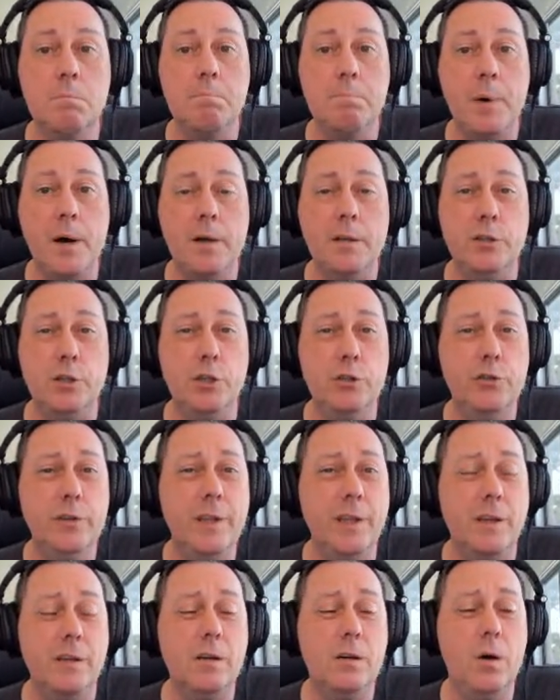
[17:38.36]
but
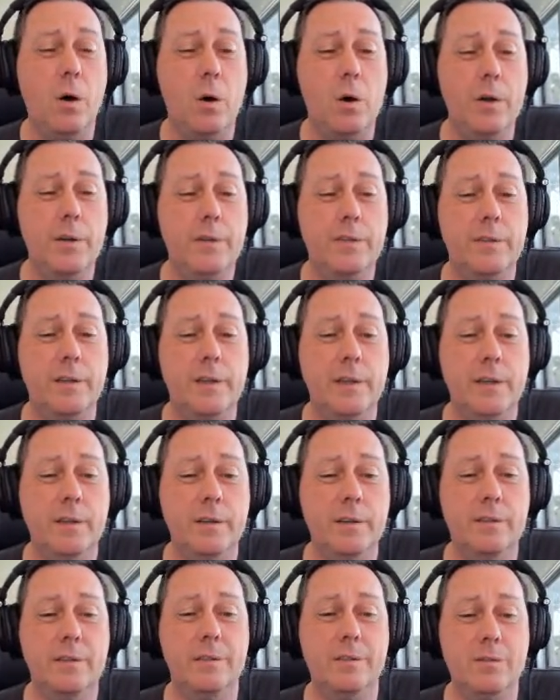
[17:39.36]
usually the cost
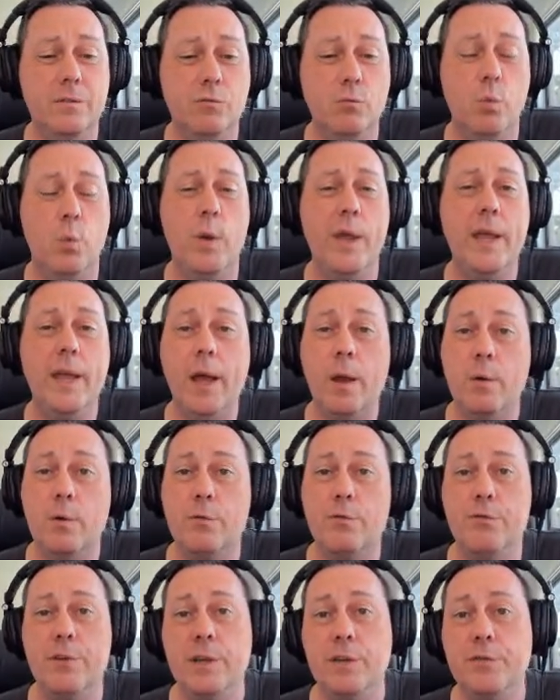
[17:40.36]
is way out
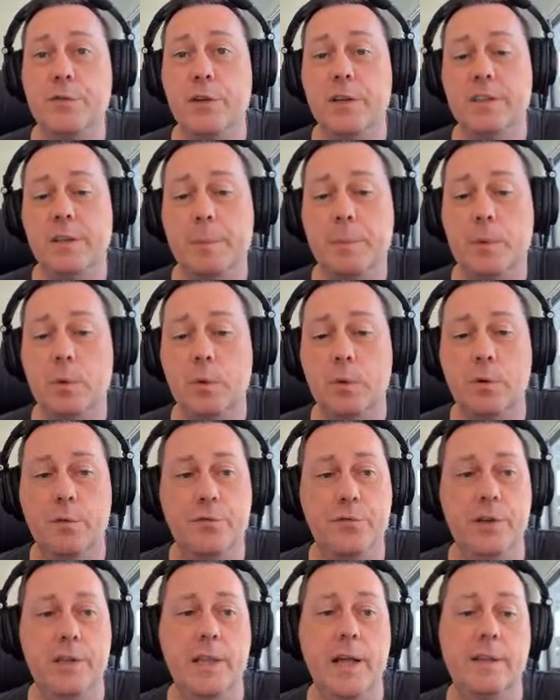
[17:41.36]
of reach for a typical
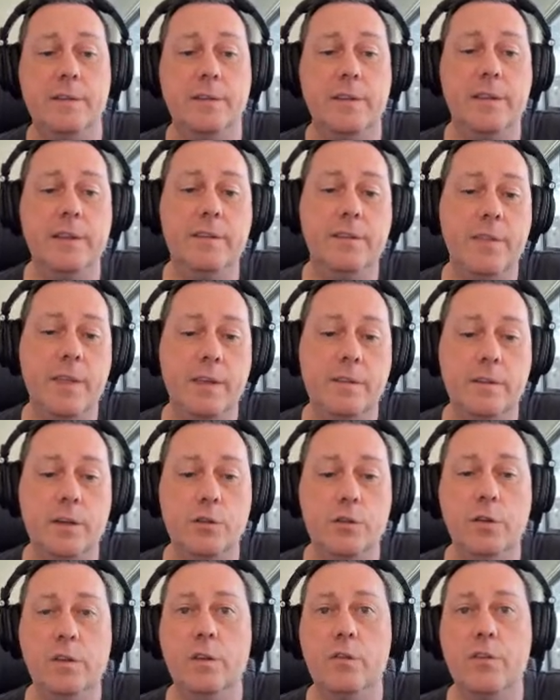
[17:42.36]
freelancer. These things are
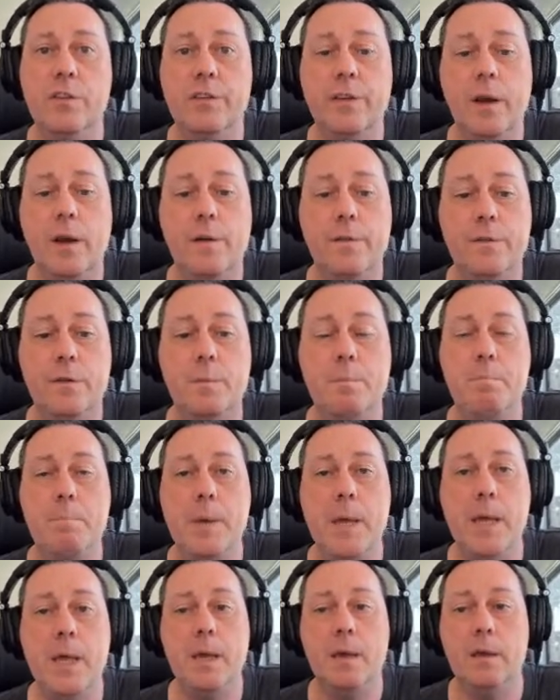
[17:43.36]
usually reserved for
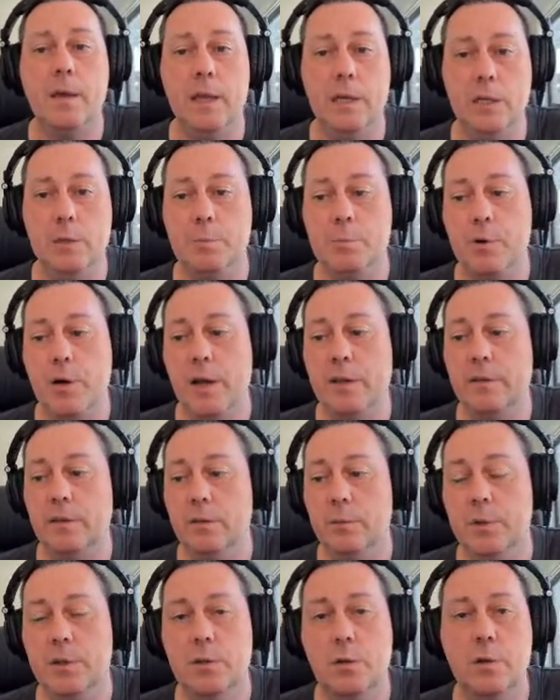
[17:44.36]
big
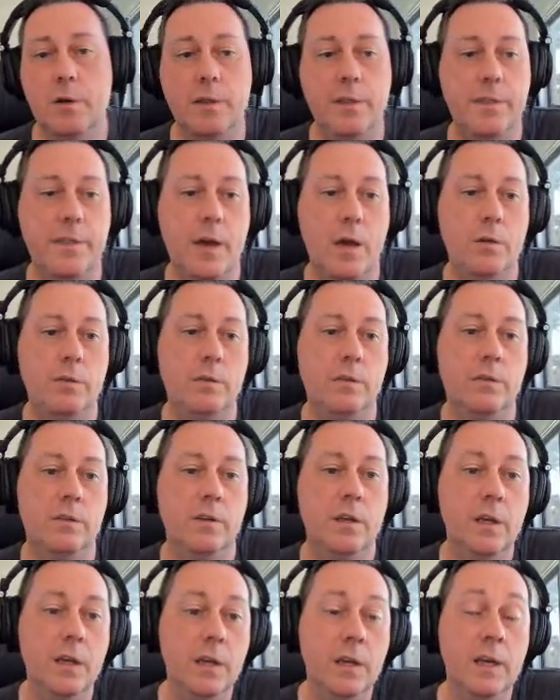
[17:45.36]
enterprises. We're talking thousands
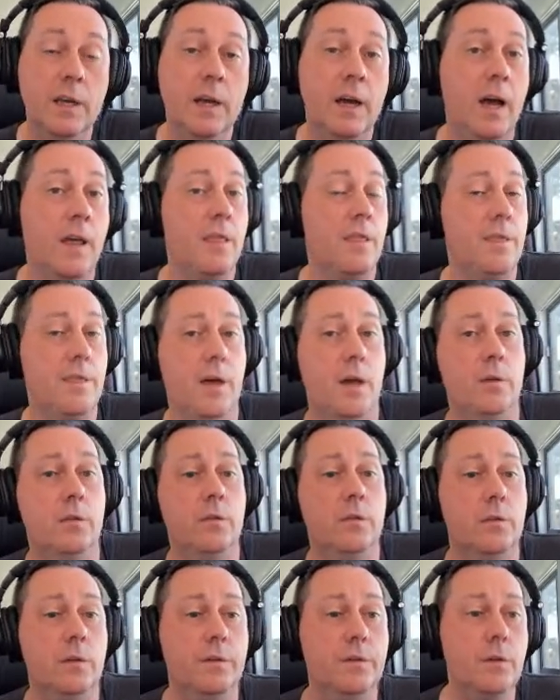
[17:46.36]
and
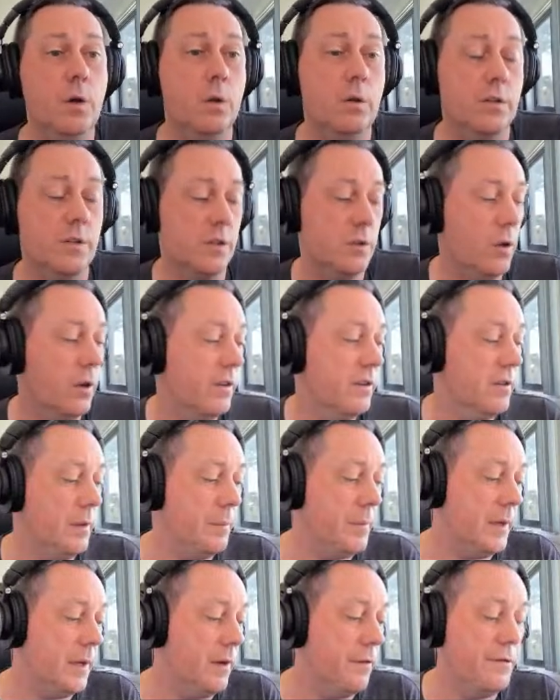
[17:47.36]
thousands of dollars, not
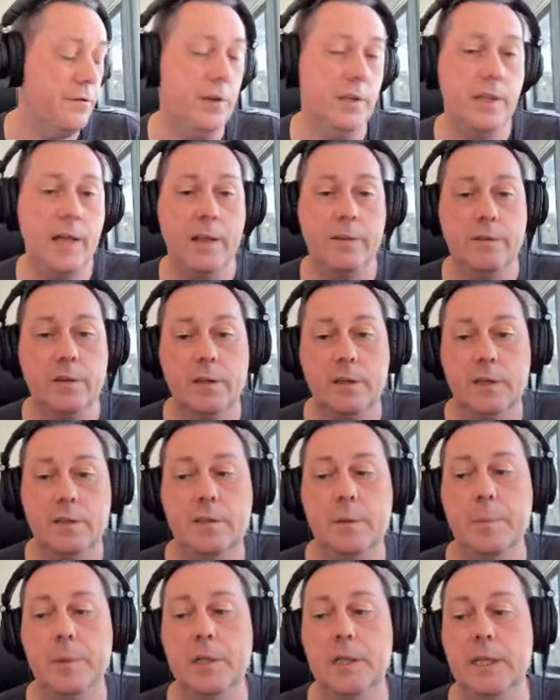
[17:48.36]
something a freelancer can
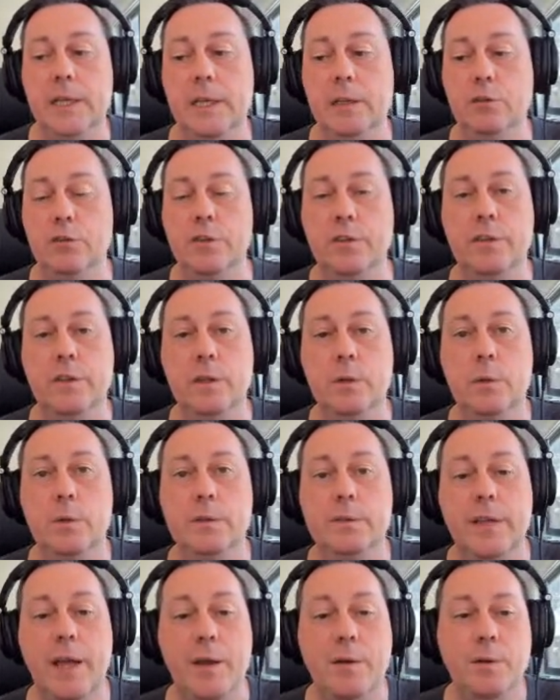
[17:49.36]
typically just, you know,
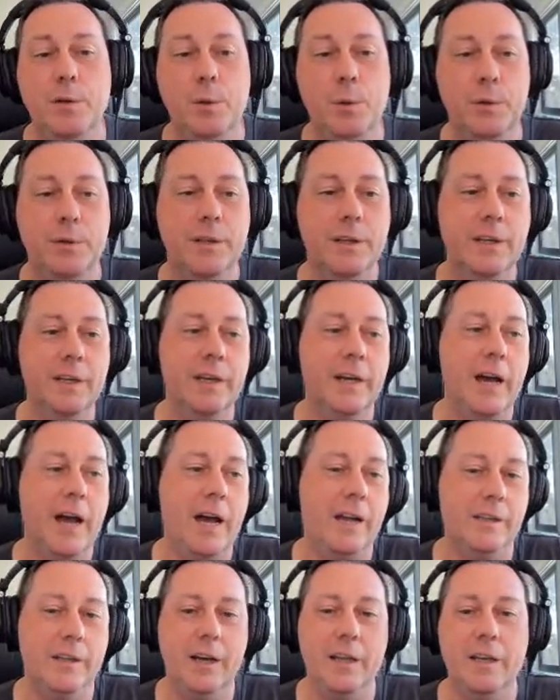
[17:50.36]
download
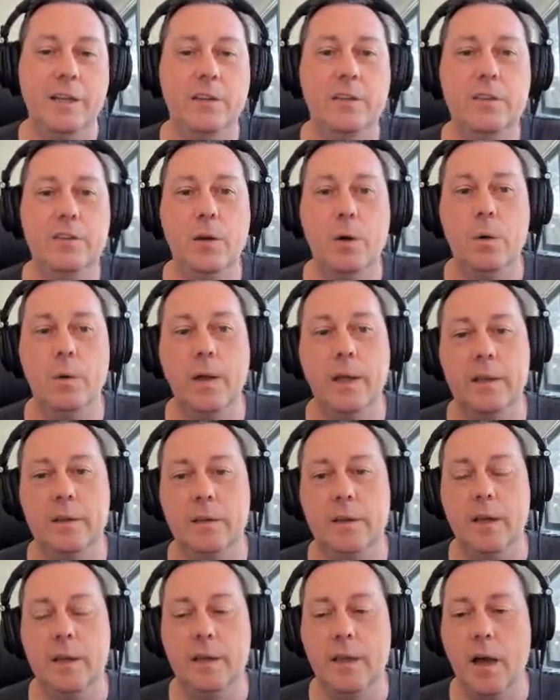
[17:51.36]
and install and
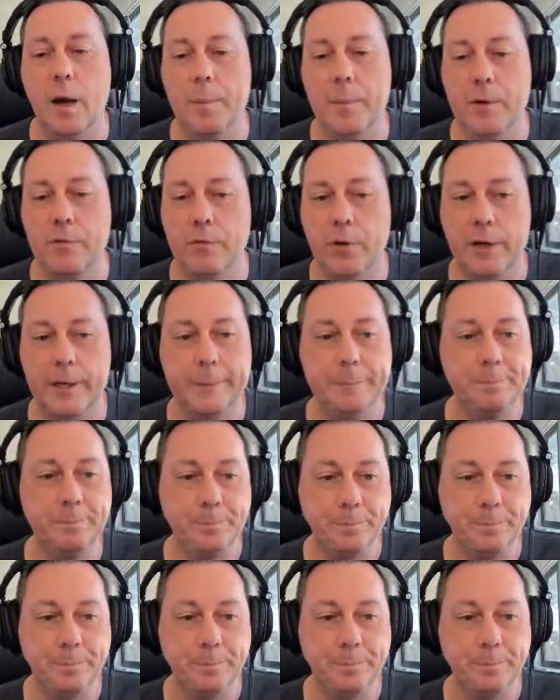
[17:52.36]
get up and running.